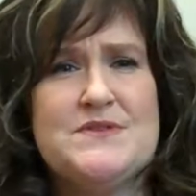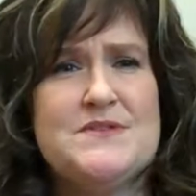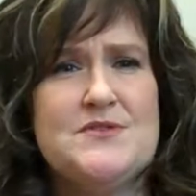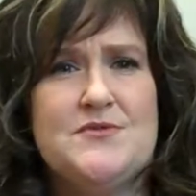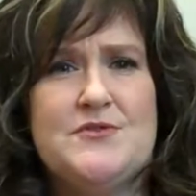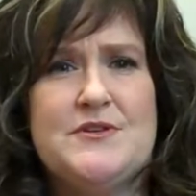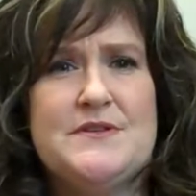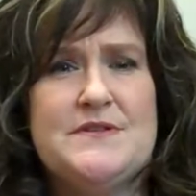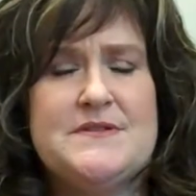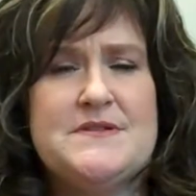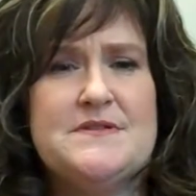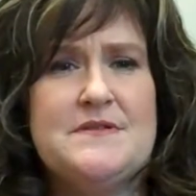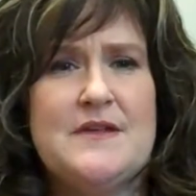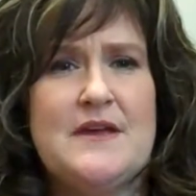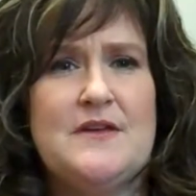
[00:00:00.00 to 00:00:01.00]
with
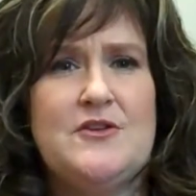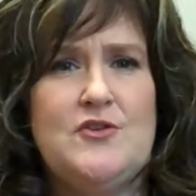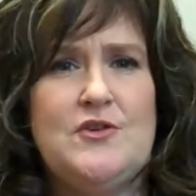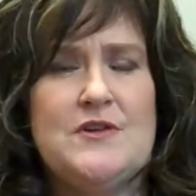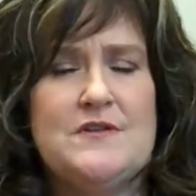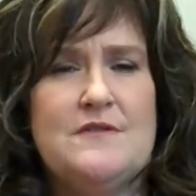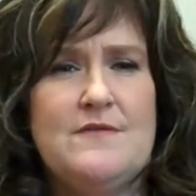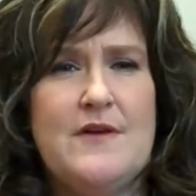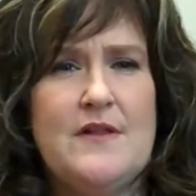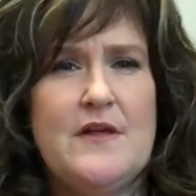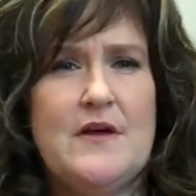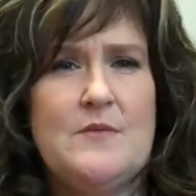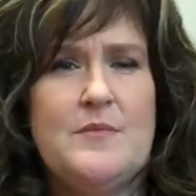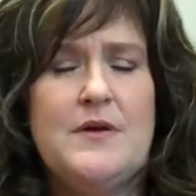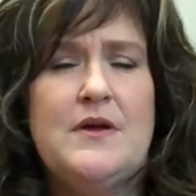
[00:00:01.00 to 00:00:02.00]
students that you can
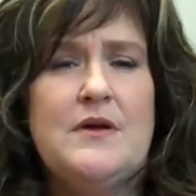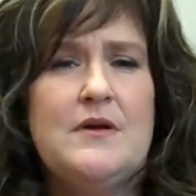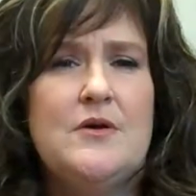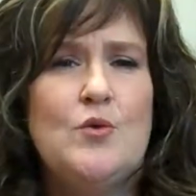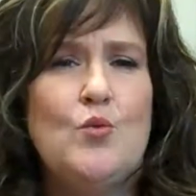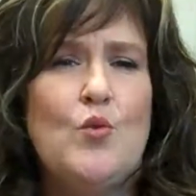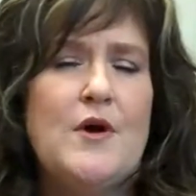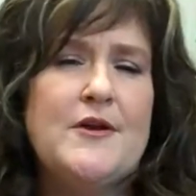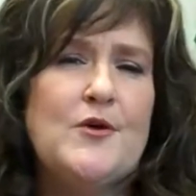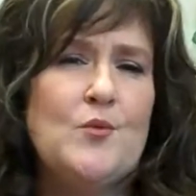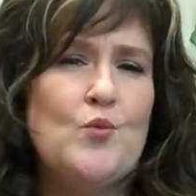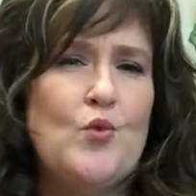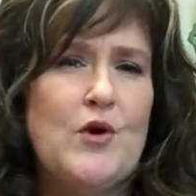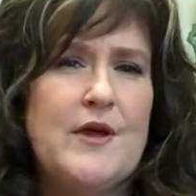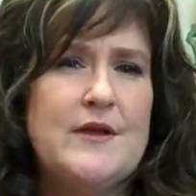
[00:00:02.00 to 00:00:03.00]
develop
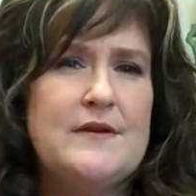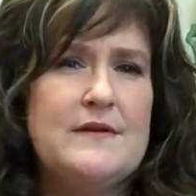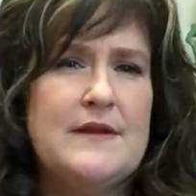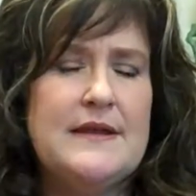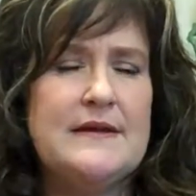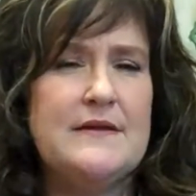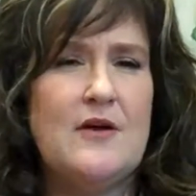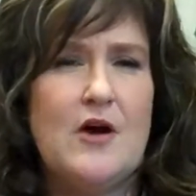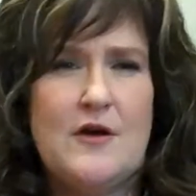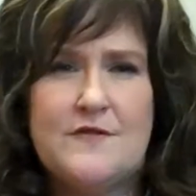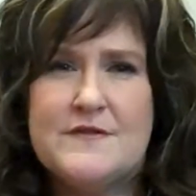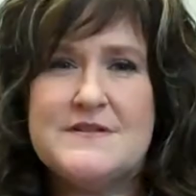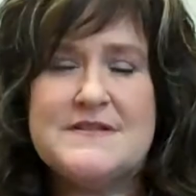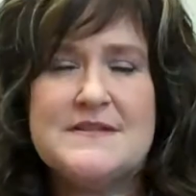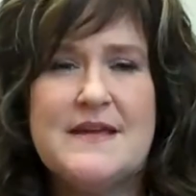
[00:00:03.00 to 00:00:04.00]
one-on-one in an
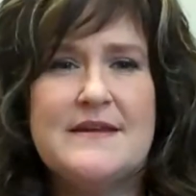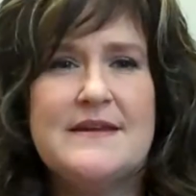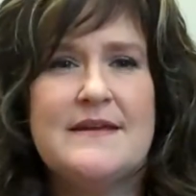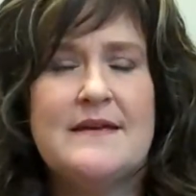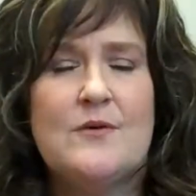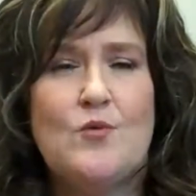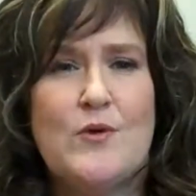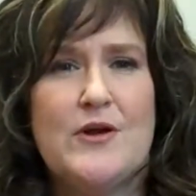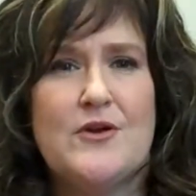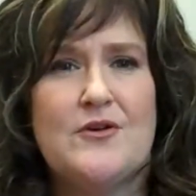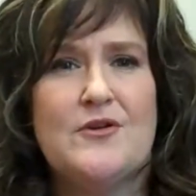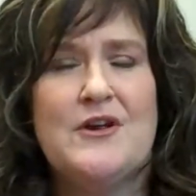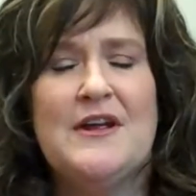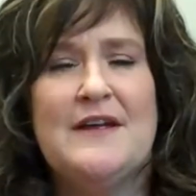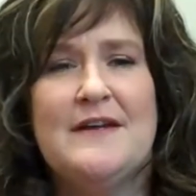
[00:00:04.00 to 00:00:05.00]
office setting
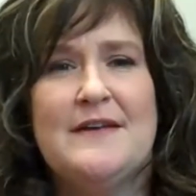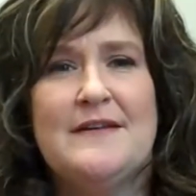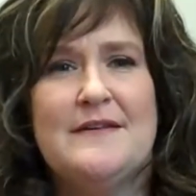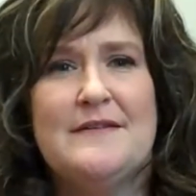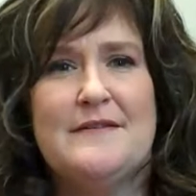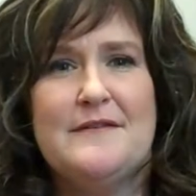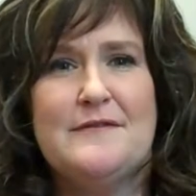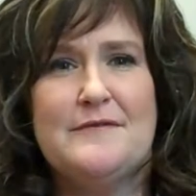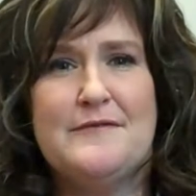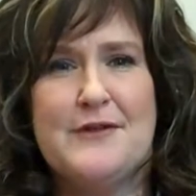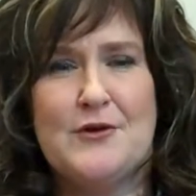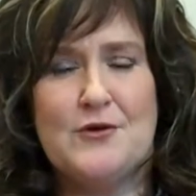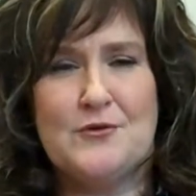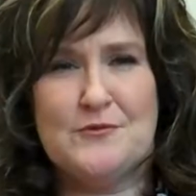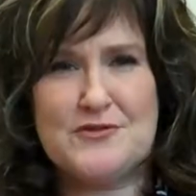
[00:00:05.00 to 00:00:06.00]
where
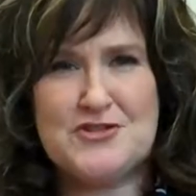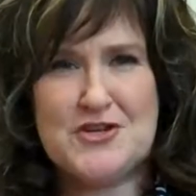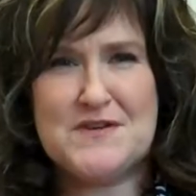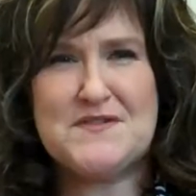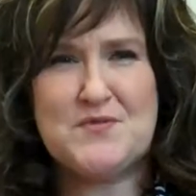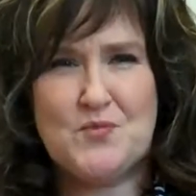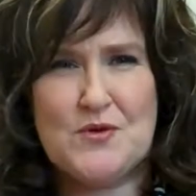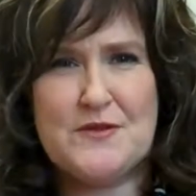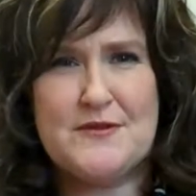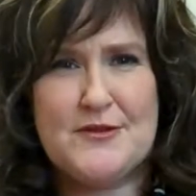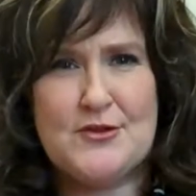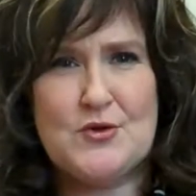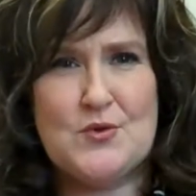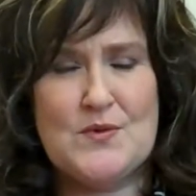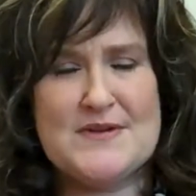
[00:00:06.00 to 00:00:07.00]
they're just with
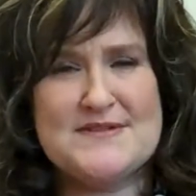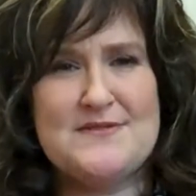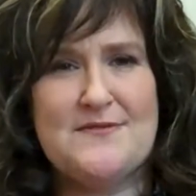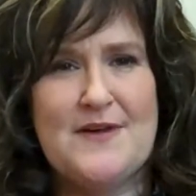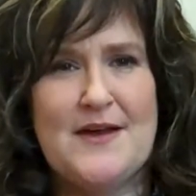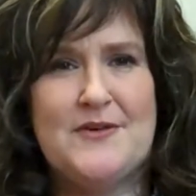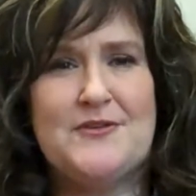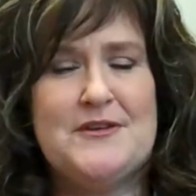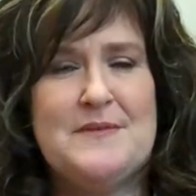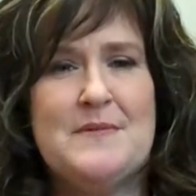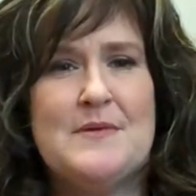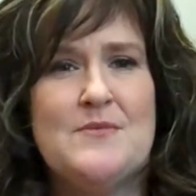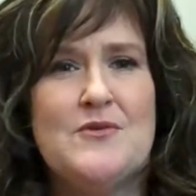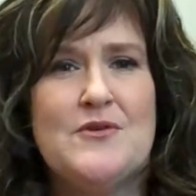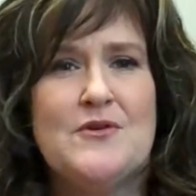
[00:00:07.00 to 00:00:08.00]
you as the faculty
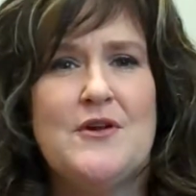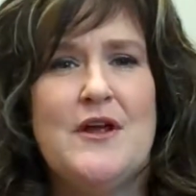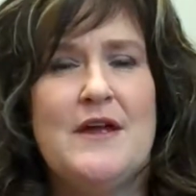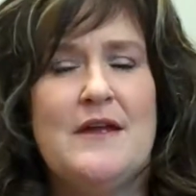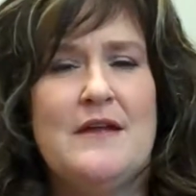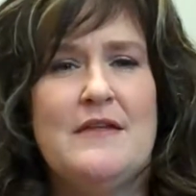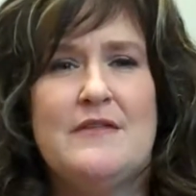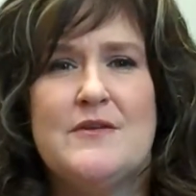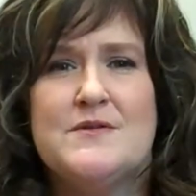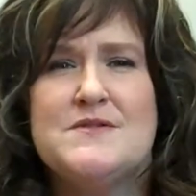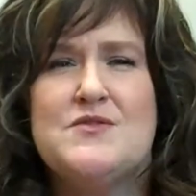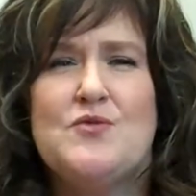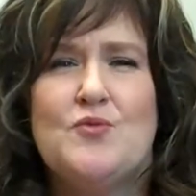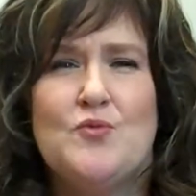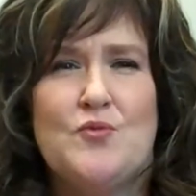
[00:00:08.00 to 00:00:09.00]
member,
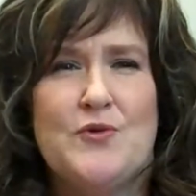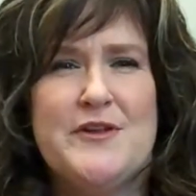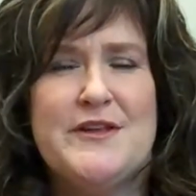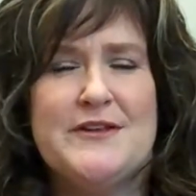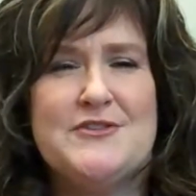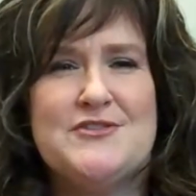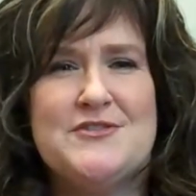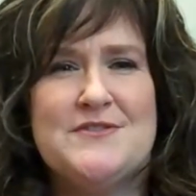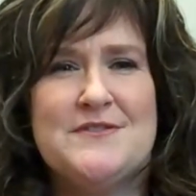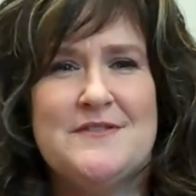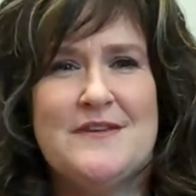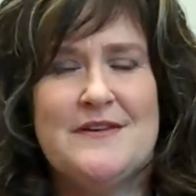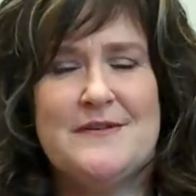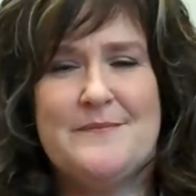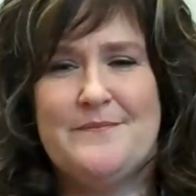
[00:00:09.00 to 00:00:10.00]
those are rich
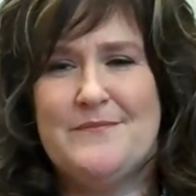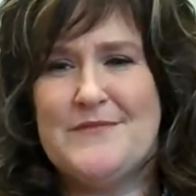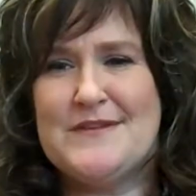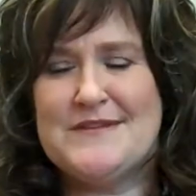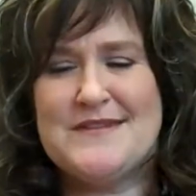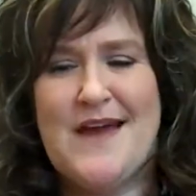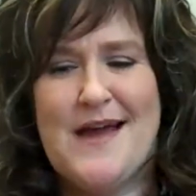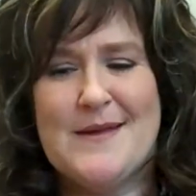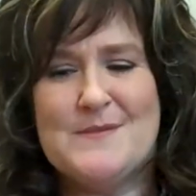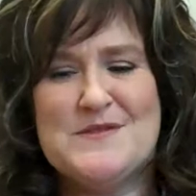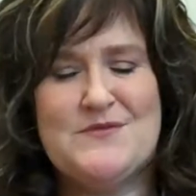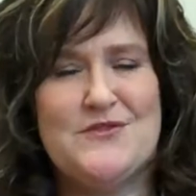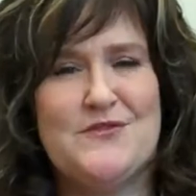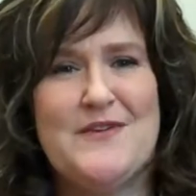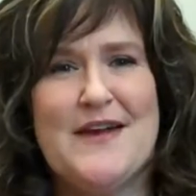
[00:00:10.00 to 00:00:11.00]
times
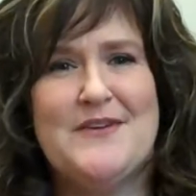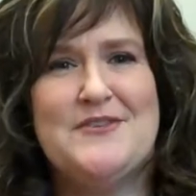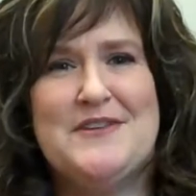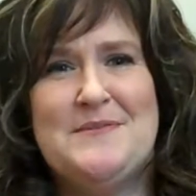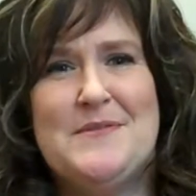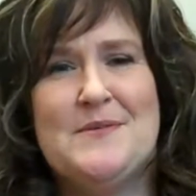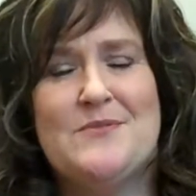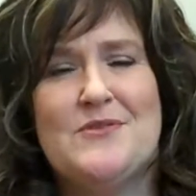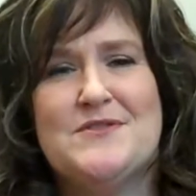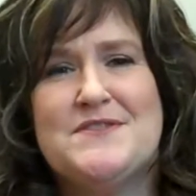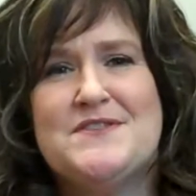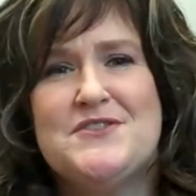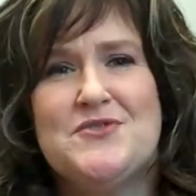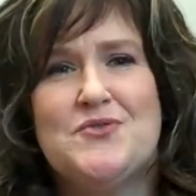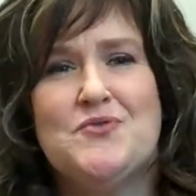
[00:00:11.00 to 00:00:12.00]
for faculty members
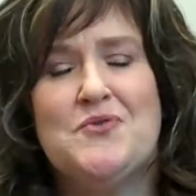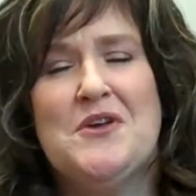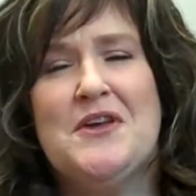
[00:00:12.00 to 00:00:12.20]
to